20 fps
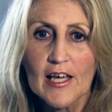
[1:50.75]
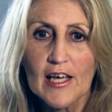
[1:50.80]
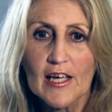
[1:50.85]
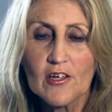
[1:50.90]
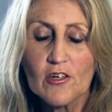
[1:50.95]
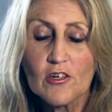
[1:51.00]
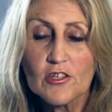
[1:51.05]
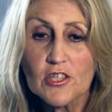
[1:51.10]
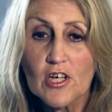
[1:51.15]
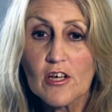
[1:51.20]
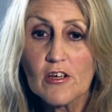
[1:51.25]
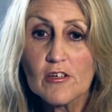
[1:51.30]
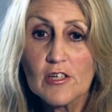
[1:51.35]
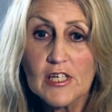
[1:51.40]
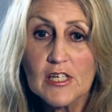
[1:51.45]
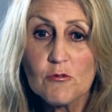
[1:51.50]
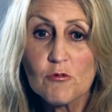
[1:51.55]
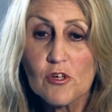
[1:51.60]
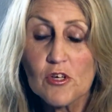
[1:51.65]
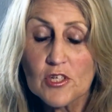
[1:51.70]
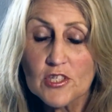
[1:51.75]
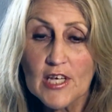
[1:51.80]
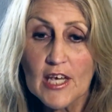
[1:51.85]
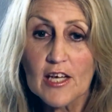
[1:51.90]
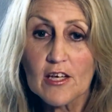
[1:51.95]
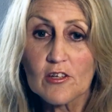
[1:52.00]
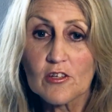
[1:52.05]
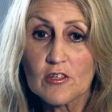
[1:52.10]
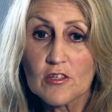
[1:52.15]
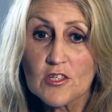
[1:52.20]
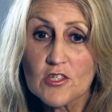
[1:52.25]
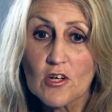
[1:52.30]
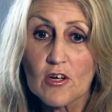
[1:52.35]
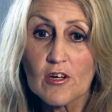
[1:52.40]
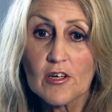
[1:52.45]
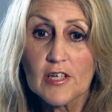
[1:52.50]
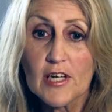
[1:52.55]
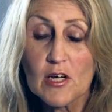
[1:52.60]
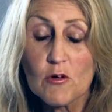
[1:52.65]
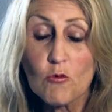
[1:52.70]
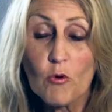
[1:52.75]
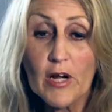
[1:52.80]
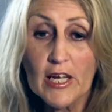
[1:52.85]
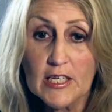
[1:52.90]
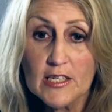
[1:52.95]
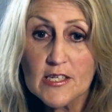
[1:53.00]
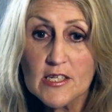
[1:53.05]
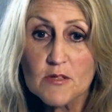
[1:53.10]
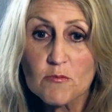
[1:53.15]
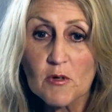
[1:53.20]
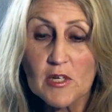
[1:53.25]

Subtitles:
And not only were you taken on this holiday once,